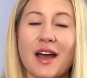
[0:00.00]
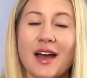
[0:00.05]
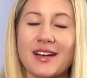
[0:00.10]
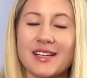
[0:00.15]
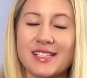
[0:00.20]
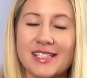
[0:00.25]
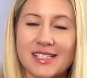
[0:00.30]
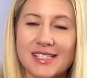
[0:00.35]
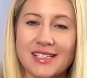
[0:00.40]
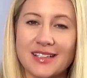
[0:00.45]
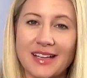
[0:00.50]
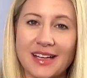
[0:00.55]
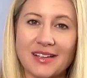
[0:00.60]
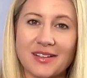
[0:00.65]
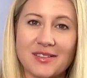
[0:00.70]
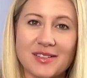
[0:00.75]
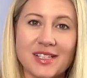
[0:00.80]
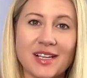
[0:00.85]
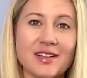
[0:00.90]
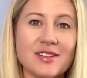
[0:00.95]
Disneyland
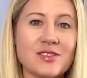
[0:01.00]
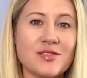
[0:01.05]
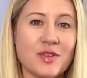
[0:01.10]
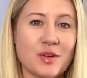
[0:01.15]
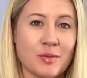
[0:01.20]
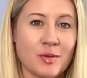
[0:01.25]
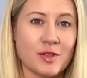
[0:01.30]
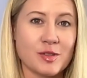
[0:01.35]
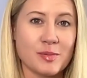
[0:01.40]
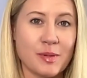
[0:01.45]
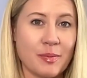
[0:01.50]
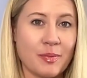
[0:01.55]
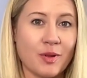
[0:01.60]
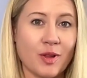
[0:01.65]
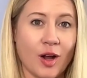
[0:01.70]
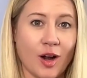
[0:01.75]
hotels for most people